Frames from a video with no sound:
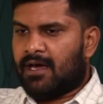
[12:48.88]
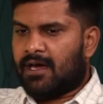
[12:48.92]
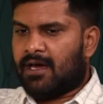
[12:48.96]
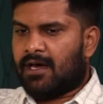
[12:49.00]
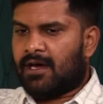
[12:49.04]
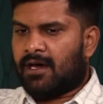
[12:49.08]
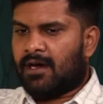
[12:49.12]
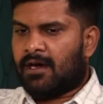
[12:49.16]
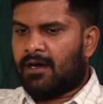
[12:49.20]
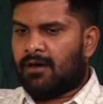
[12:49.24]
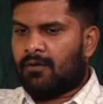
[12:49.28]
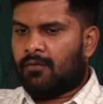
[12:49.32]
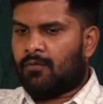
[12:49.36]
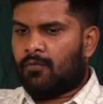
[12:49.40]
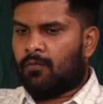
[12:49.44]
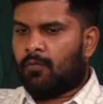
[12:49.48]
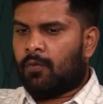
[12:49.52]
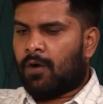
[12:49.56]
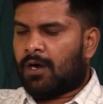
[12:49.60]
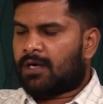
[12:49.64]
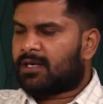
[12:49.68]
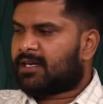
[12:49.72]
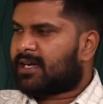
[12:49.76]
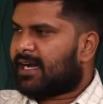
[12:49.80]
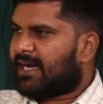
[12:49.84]

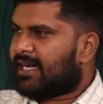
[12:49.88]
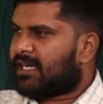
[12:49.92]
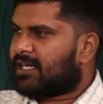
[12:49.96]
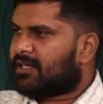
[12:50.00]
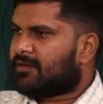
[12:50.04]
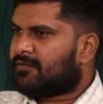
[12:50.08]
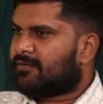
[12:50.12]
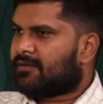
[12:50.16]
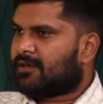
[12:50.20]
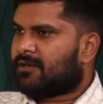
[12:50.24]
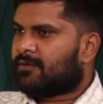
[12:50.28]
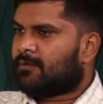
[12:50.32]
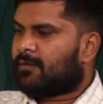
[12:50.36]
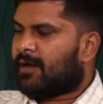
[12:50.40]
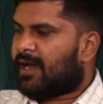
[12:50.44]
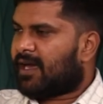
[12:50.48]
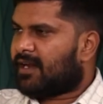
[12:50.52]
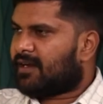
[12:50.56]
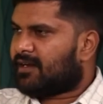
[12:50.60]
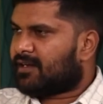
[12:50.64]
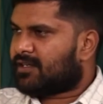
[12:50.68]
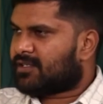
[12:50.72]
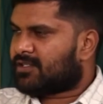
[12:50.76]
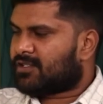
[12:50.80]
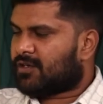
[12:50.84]
What kind of
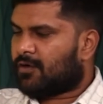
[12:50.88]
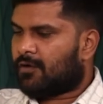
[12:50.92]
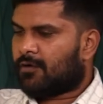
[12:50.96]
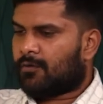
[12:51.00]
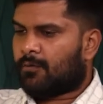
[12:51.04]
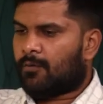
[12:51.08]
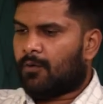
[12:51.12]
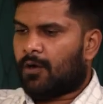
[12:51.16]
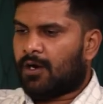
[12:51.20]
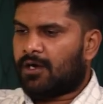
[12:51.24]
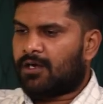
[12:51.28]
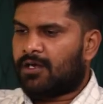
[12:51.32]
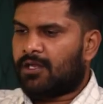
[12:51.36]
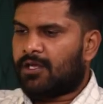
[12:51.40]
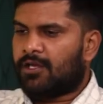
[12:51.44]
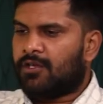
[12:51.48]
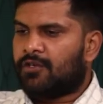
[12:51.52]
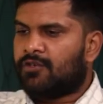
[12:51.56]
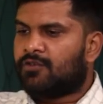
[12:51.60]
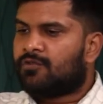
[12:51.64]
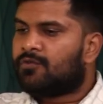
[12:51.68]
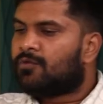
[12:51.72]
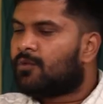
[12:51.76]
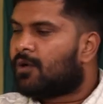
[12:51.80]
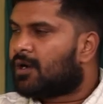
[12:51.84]
awareness, or what do
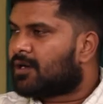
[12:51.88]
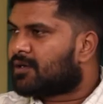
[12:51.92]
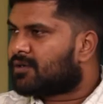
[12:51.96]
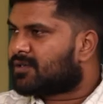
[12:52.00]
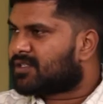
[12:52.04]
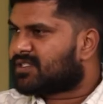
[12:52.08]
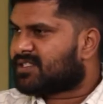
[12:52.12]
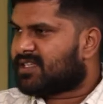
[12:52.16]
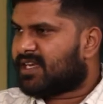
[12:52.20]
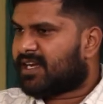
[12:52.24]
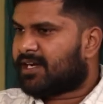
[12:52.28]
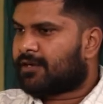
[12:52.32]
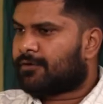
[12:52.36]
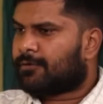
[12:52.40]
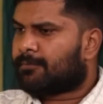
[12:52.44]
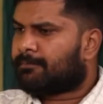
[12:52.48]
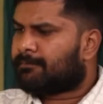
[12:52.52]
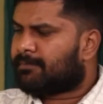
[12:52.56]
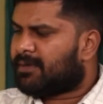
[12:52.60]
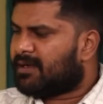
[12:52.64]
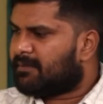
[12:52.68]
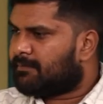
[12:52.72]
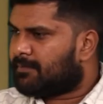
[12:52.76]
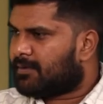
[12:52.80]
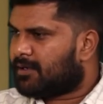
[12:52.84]
you want to say to
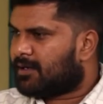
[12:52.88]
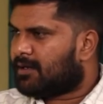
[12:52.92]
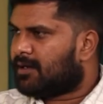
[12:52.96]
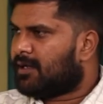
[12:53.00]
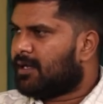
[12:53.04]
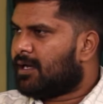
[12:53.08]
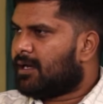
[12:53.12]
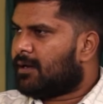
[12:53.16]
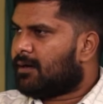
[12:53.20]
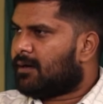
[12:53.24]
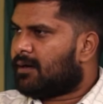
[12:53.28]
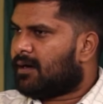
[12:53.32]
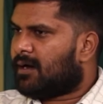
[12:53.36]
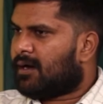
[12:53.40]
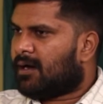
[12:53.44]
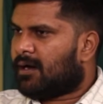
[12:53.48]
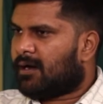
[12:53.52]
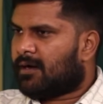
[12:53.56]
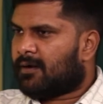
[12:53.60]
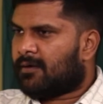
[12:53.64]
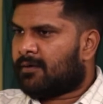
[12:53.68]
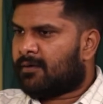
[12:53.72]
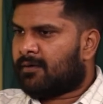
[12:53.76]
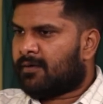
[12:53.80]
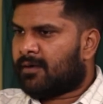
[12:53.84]
people
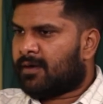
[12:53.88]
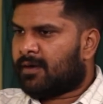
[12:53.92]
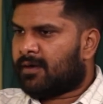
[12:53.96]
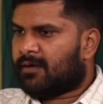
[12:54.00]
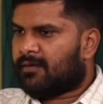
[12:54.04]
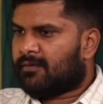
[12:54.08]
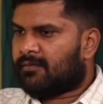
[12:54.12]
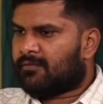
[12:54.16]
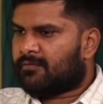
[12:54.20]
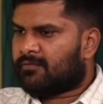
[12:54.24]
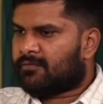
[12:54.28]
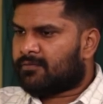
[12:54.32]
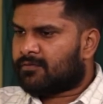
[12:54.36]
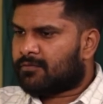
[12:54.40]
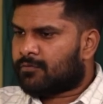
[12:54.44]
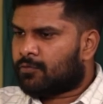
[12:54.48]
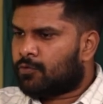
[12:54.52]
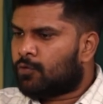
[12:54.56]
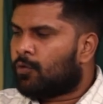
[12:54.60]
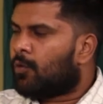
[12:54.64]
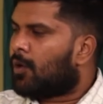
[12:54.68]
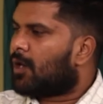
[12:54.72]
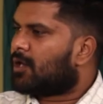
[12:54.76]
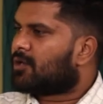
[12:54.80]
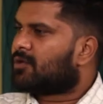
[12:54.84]

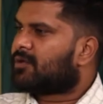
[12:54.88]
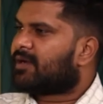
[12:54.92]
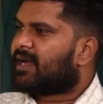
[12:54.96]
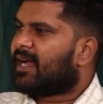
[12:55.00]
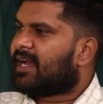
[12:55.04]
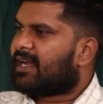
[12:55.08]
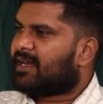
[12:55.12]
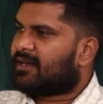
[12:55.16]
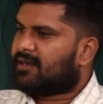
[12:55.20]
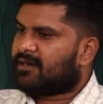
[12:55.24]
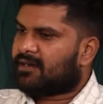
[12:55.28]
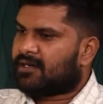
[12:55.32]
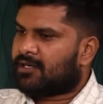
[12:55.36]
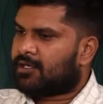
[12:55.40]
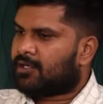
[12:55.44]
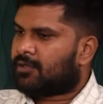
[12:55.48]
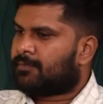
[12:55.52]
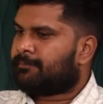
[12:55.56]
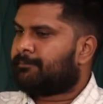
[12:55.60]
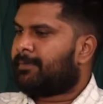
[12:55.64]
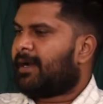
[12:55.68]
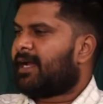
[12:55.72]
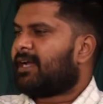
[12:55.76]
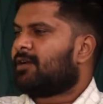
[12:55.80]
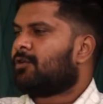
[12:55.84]
who want to get a
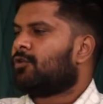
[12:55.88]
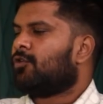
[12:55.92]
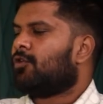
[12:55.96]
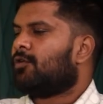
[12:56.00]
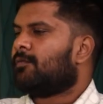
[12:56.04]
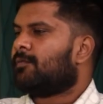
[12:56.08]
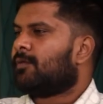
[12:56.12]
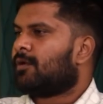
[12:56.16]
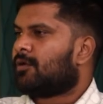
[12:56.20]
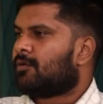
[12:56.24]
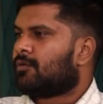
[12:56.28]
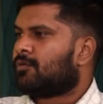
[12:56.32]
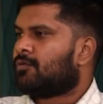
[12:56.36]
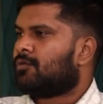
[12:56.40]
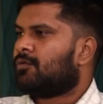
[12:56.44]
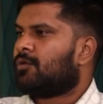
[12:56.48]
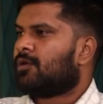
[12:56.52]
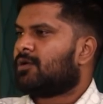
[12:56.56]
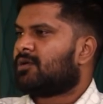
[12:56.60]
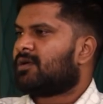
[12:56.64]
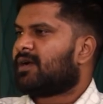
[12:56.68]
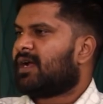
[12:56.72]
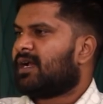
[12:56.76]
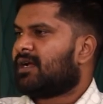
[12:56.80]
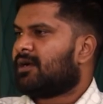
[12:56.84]
pet home or who
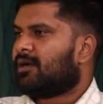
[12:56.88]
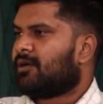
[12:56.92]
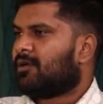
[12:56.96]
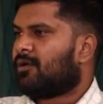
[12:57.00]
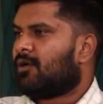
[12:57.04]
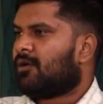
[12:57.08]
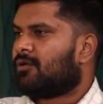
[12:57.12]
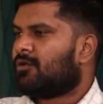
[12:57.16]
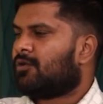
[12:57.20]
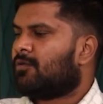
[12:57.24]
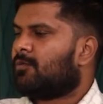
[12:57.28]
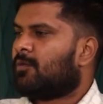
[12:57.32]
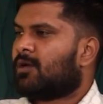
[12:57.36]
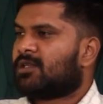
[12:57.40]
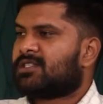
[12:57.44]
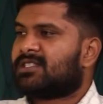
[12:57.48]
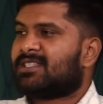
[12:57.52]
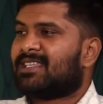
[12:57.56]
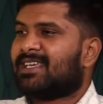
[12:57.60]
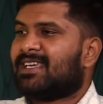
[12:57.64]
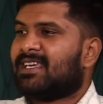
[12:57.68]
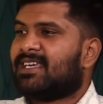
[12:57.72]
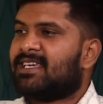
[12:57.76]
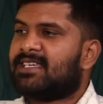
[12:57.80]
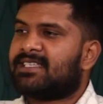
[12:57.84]
want to get a dog home?
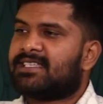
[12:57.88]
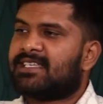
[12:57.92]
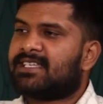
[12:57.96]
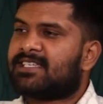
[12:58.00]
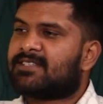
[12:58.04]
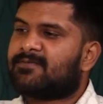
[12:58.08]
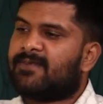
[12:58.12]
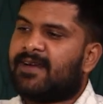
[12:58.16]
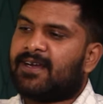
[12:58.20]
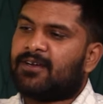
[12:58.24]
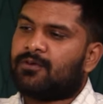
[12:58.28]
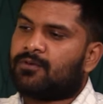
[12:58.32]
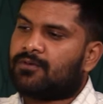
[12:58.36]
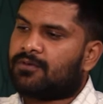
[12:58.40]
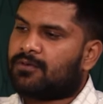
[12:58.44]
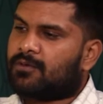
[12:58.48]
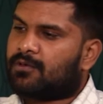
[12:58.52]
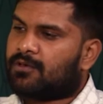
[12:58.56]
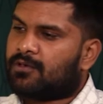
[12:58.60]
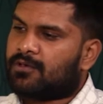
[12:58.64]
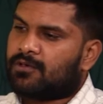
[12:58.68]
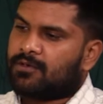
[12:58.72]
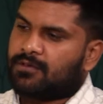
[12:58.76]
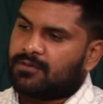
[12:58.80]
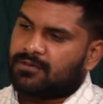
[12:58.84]
What's the easiest way to
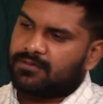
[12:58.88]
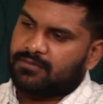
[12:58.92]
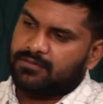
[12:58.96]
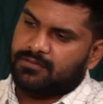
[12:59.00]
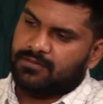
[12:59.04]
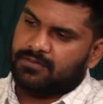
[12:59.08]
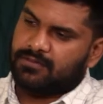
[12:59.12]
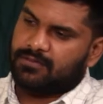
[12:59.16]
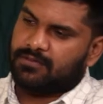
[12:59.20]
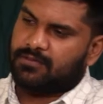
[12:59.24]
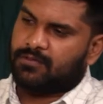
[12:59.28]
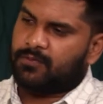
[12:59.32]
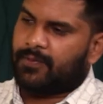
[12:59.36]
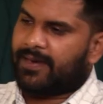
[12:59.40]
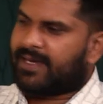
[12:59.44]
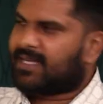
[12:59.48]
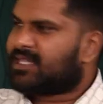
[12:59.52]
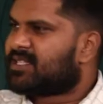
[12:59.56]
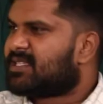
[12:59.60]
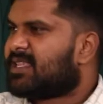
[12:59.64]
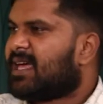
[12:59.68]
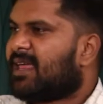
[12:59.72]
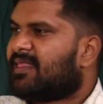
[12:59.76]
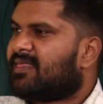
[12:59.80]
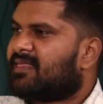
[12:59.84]

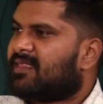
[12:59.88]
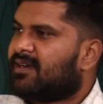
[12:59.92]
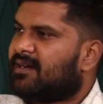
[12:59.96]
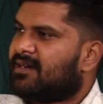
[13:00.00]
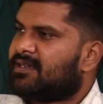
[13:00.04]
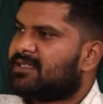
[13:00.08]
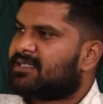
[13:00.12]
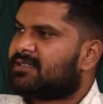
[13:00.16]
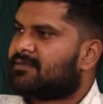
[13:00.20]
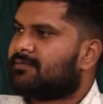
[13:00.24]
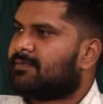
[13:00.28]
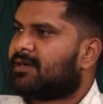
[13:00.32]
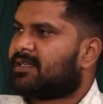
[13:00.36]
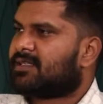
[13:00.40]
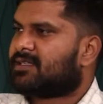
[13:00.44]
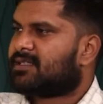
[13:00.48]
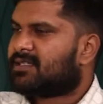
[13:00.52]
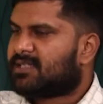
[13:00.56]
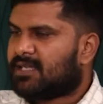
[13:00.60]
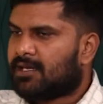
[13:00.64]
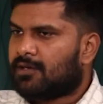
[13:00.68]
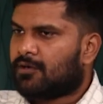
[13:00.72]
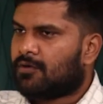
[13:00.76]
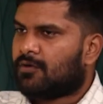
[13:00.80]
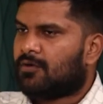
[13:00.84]
quench that thirst but
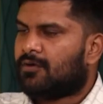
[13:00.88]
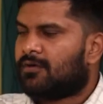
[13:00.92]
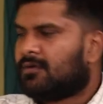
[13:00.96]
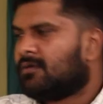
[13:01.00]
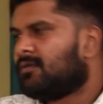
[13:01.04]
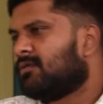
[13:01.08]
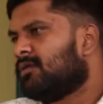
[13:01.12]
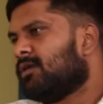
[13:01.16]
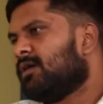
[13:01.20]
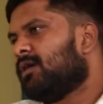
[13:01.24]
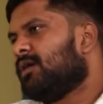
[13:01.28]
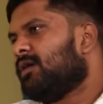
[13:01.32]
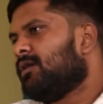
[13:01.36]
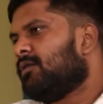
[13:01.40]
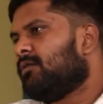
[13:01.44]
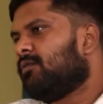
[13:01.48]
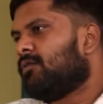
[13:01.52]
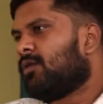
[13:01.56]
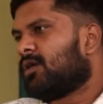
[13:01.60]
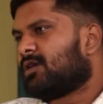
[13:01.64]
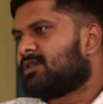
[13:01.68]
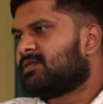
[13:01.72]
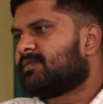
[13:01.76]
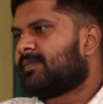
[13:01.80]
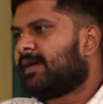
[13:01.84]
still know
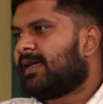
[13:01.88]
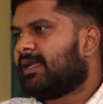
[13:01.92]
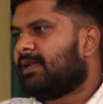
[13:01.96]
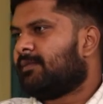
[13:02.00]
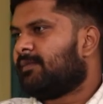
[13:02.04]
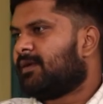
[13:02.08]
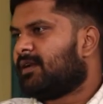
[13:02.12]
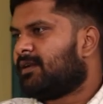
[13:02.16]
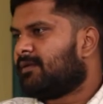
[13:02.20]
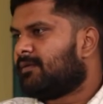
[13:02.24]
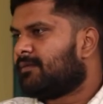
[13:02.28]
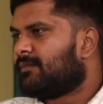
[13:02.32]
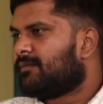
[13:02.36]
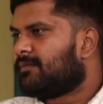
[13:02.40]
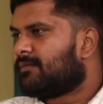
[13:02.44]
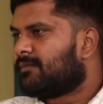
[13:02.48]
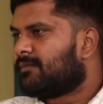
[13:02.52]
what's my limit?